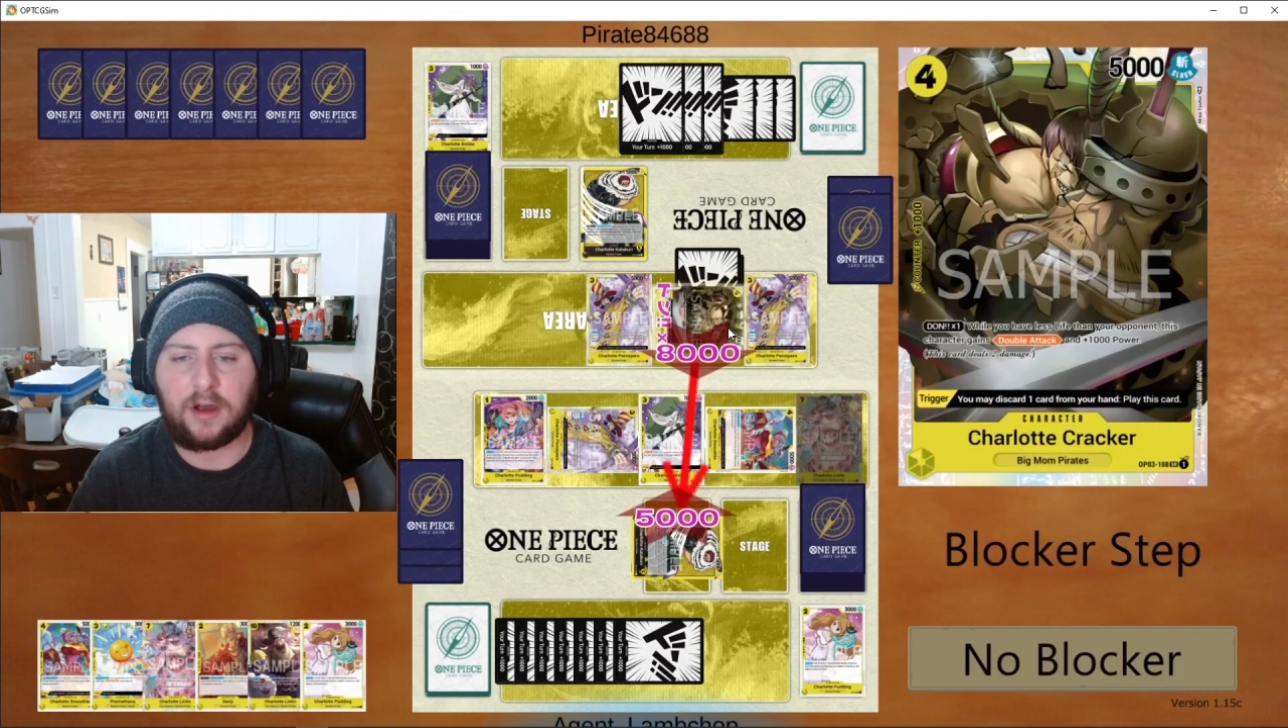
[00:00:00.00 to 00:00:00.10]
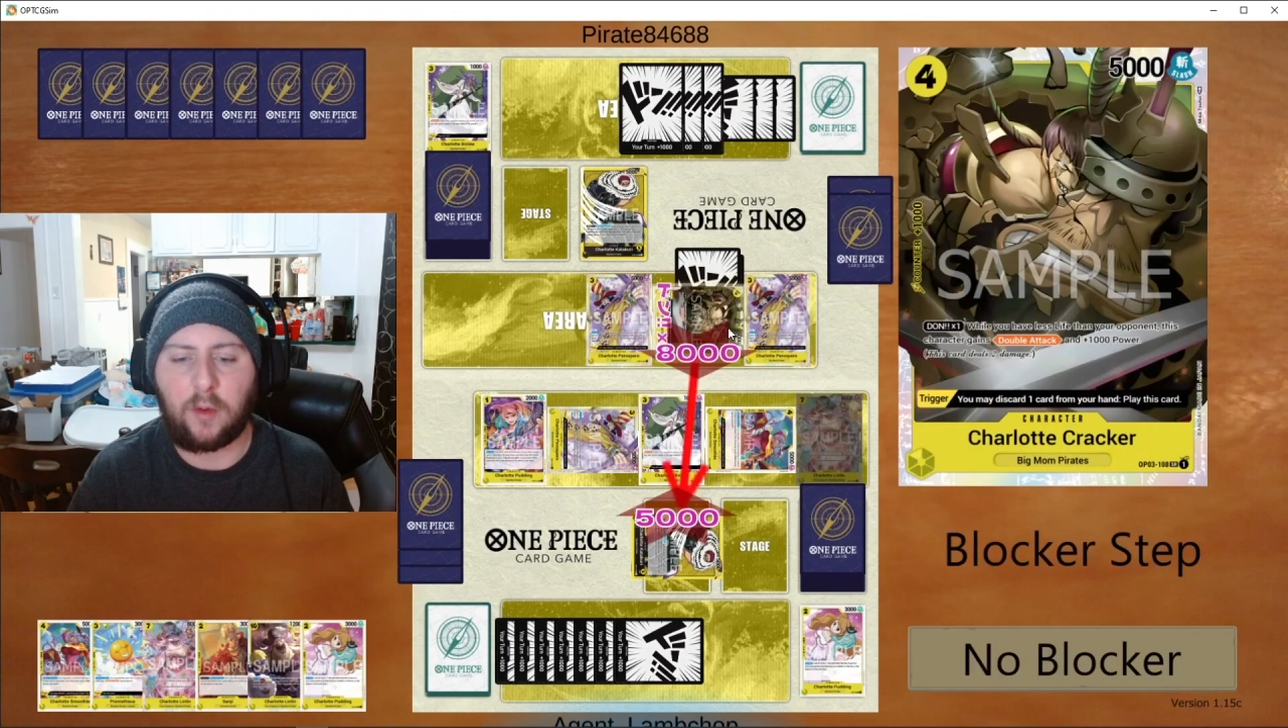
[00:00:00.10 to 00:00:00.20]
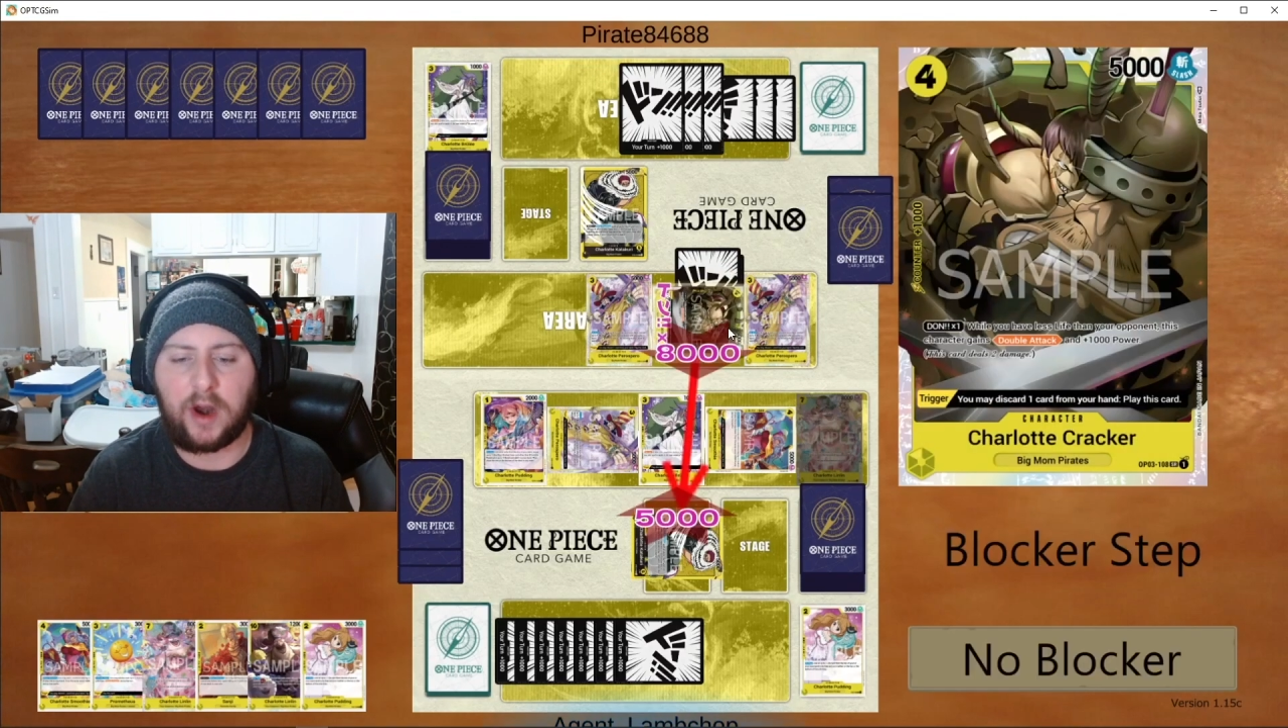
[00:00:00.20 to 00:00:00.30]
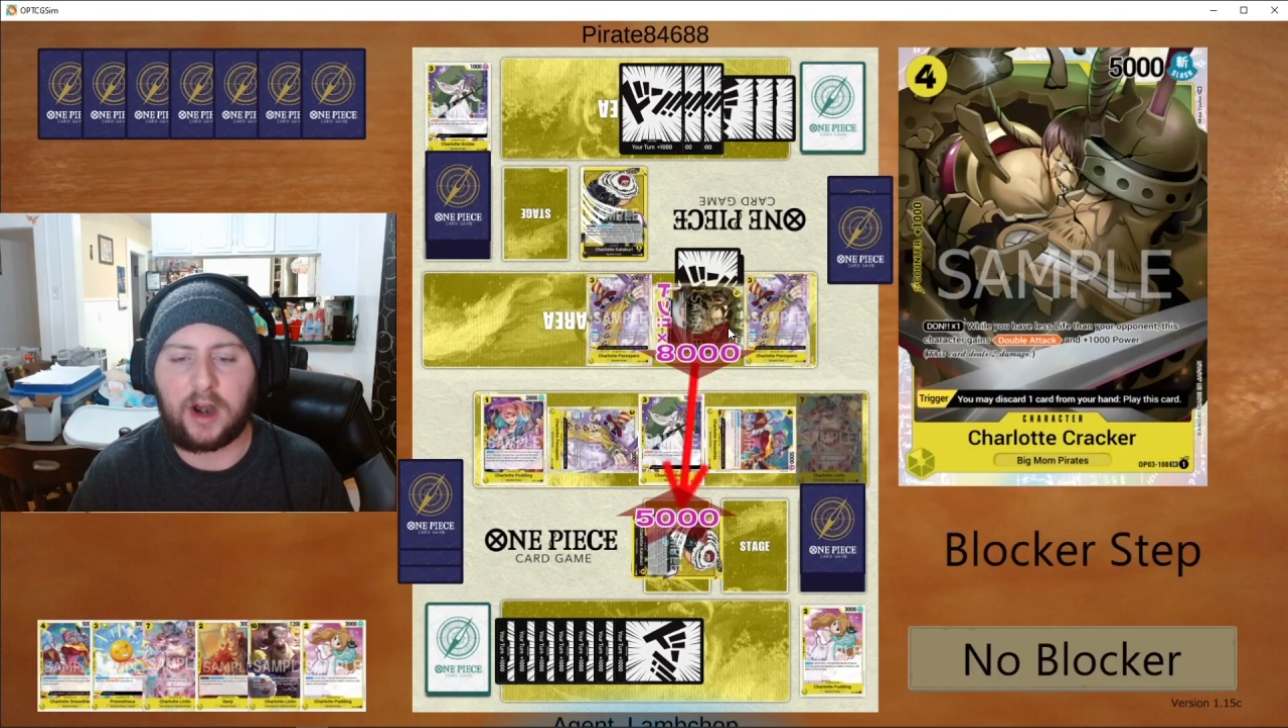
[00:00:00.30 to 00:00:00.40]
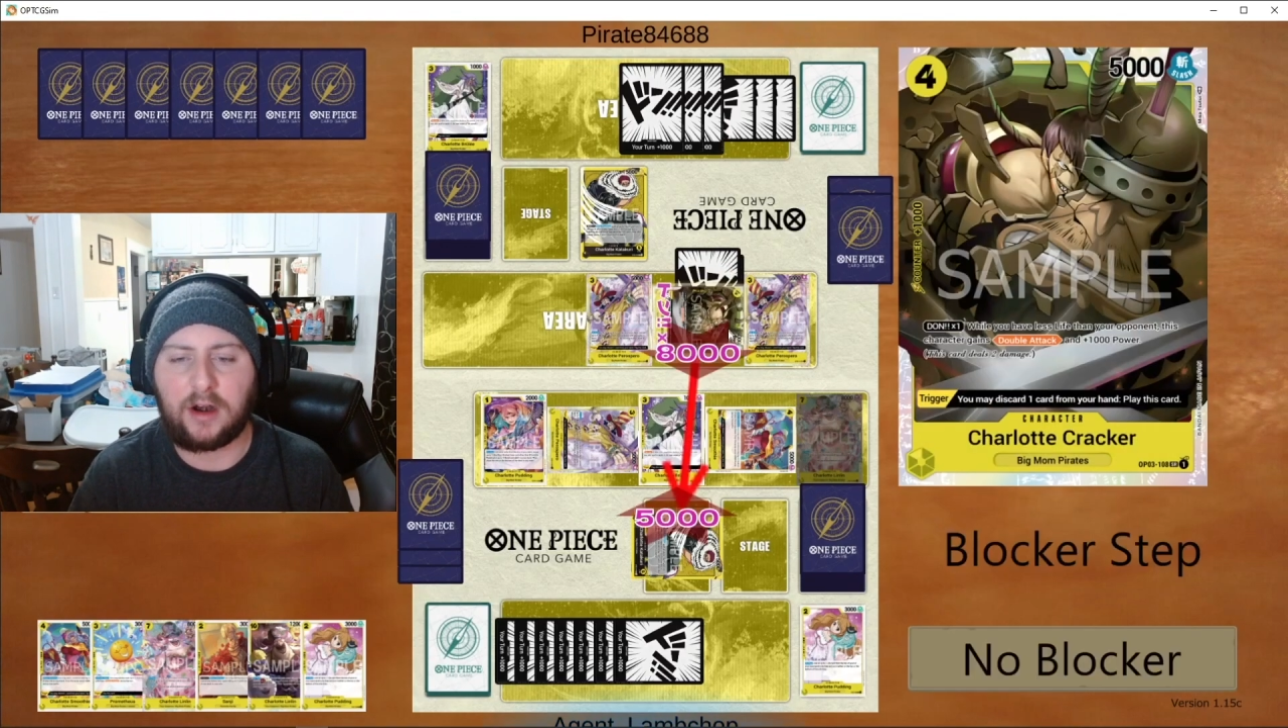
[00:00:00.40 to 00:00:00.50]

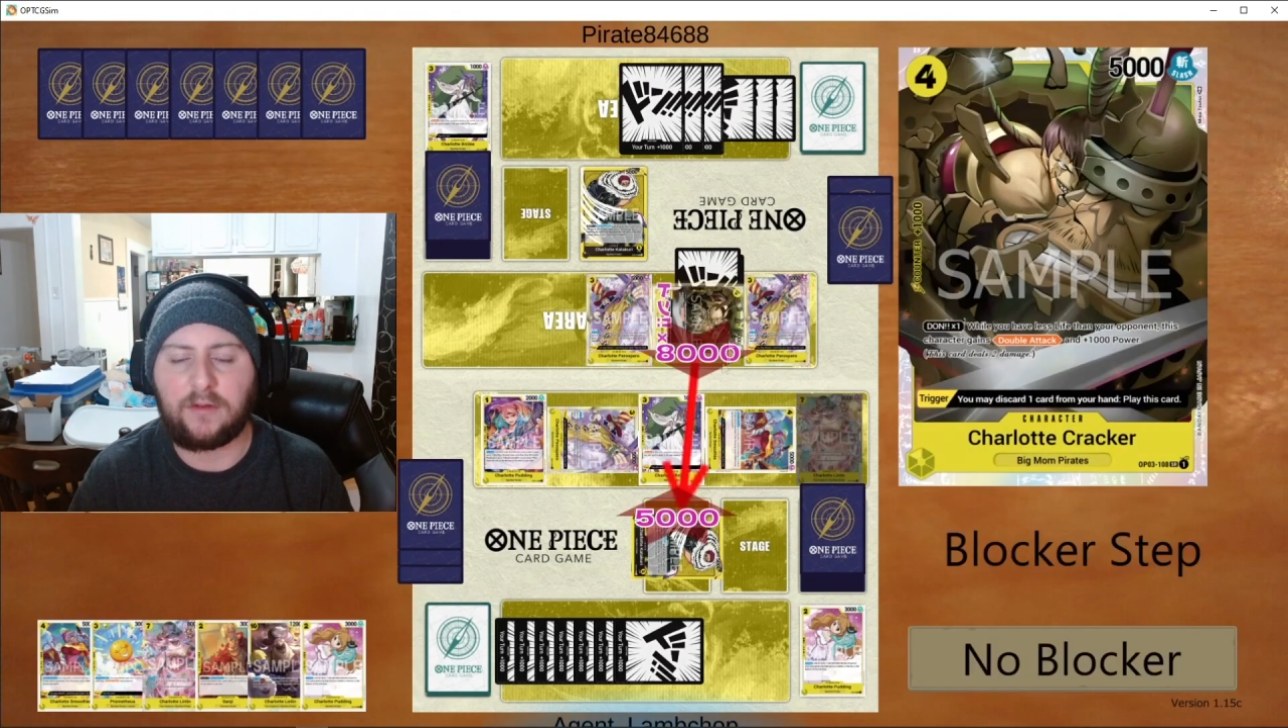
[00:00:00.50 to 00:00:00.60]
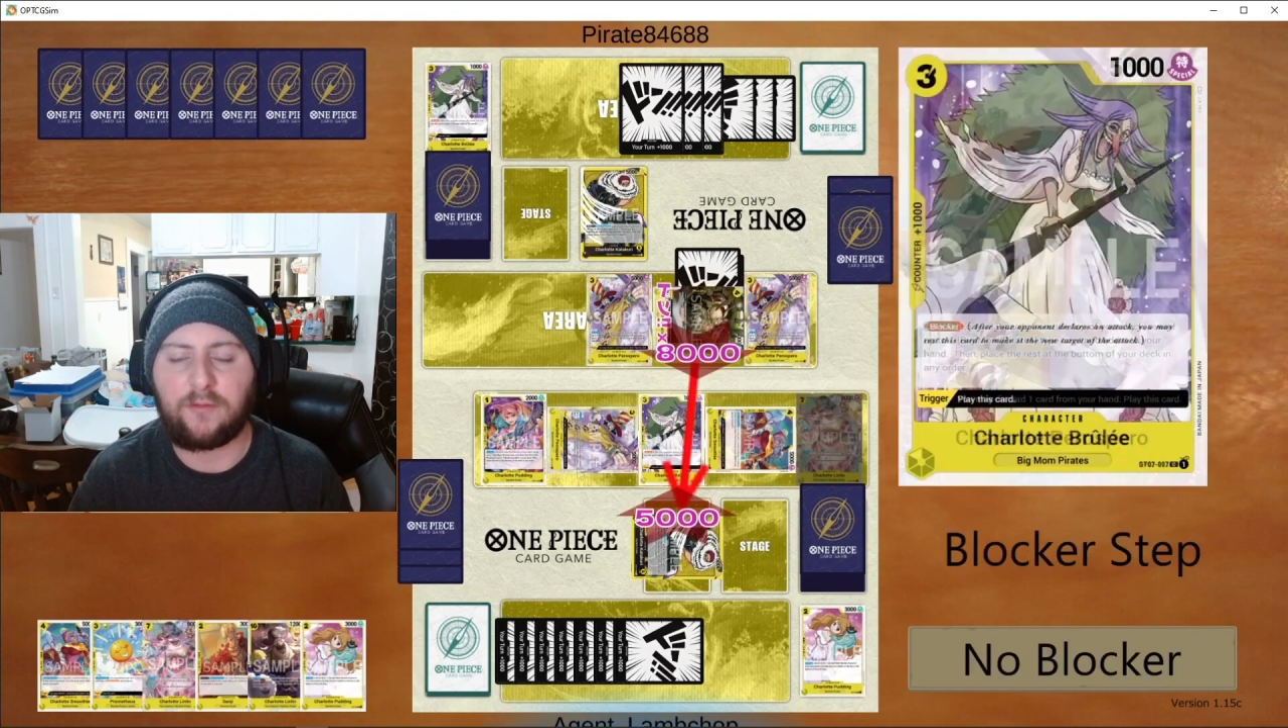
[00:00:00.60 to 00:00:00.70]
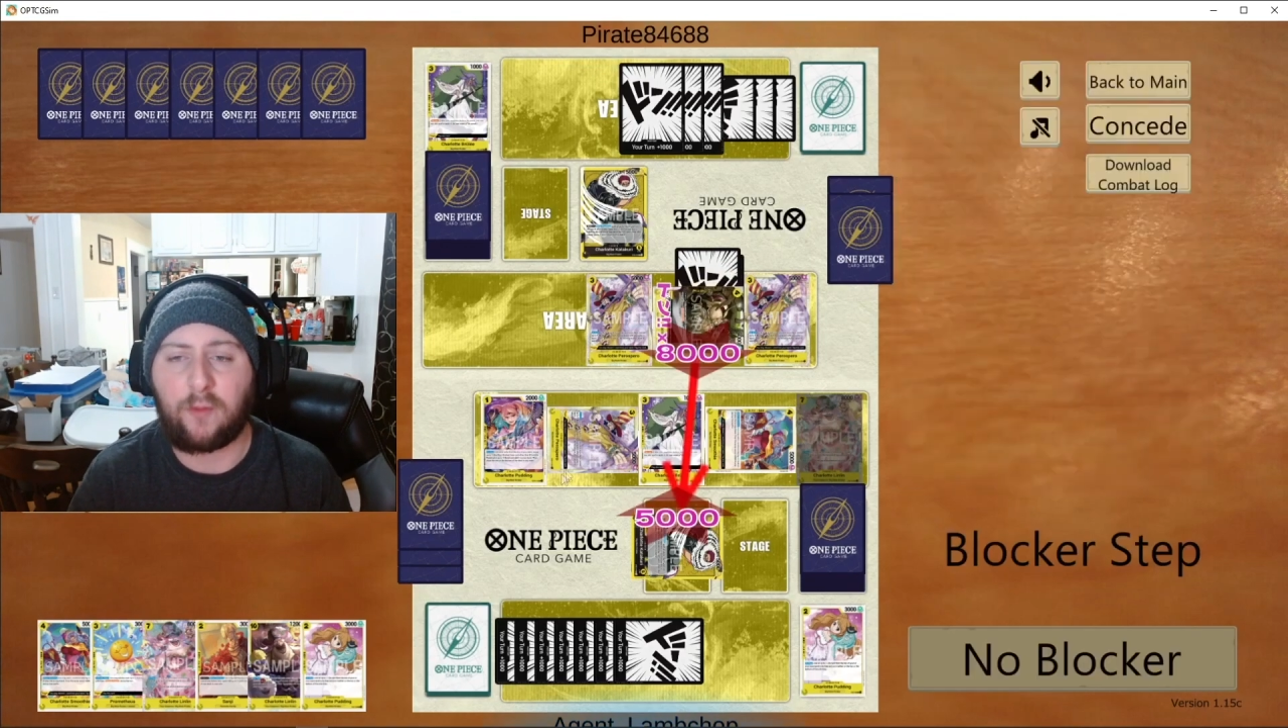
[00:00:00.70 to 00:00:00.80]
aware of